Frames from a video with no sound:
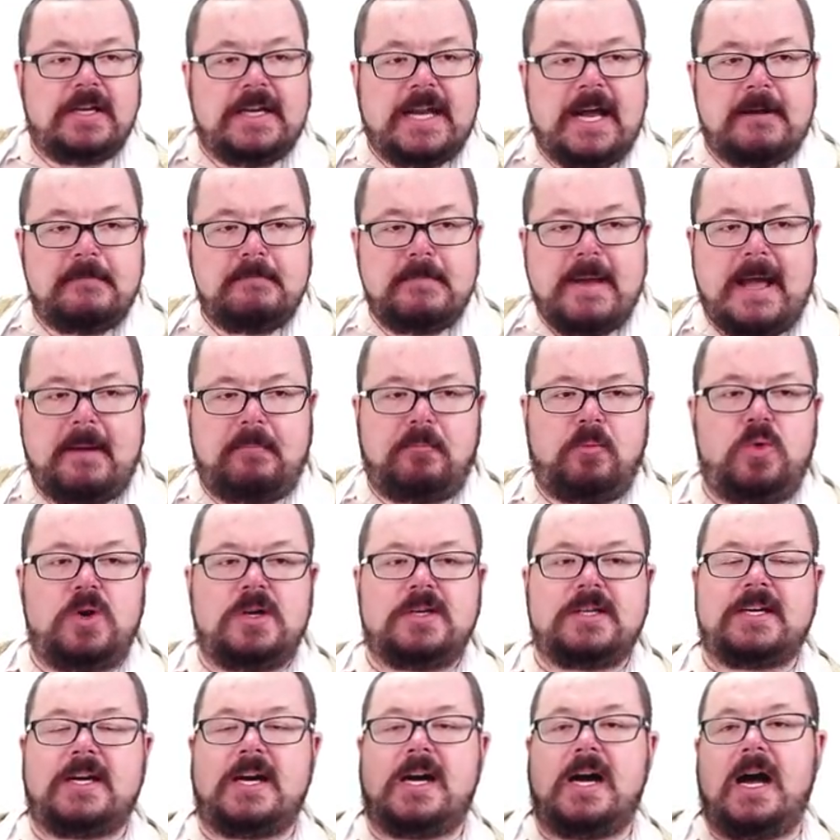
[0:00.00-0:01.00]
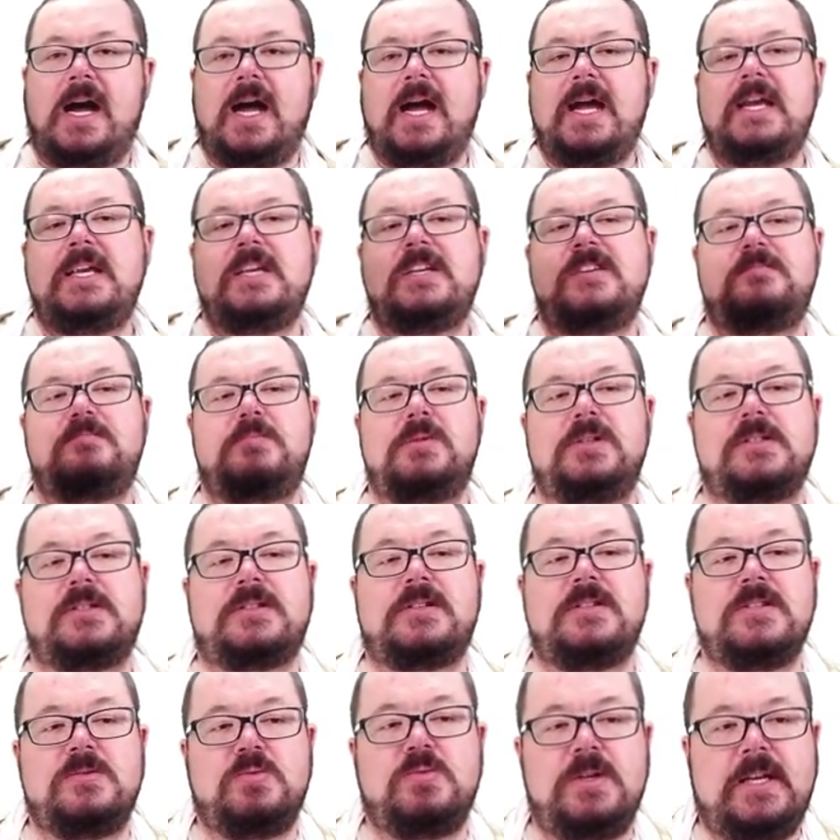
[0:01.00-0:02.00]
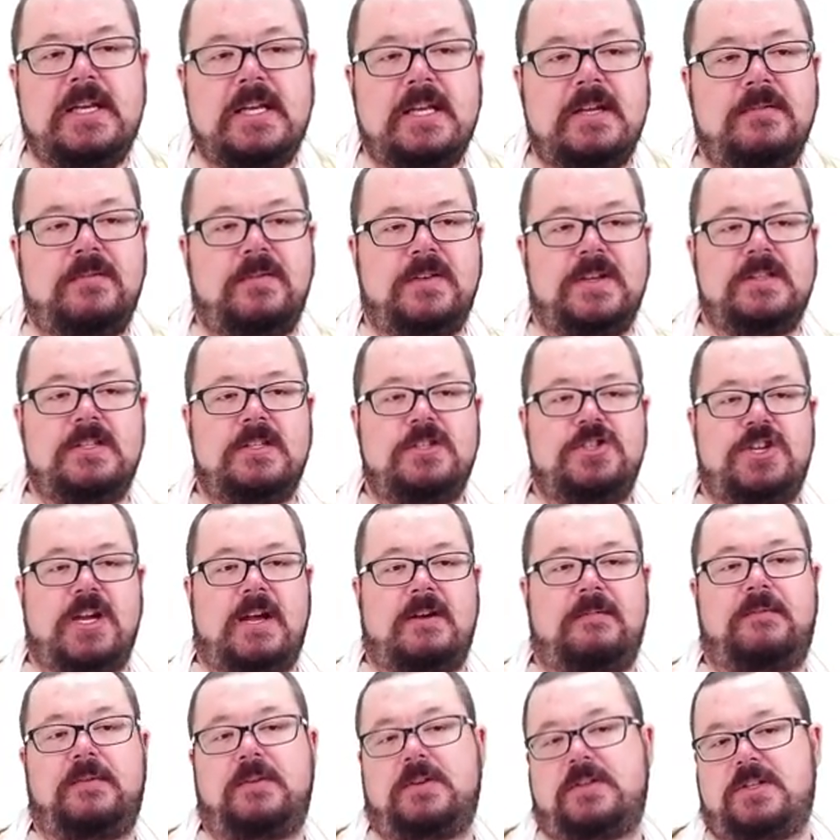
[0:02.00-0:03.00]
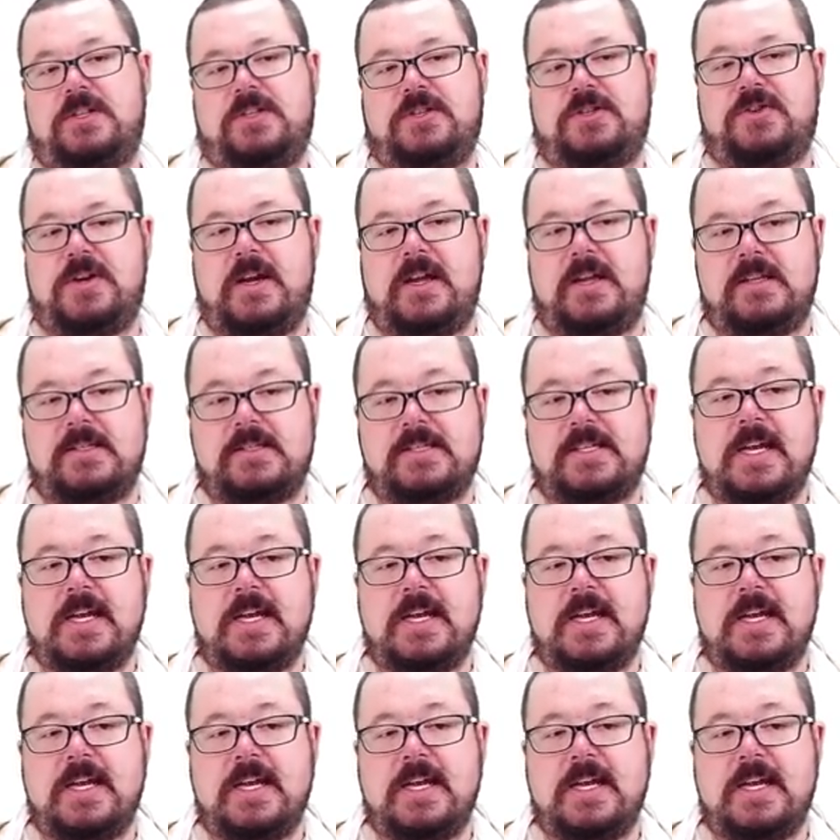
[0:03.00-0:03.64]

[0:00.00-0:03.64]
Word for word: our map, what kind of monsters would live in the Jaffos Straits,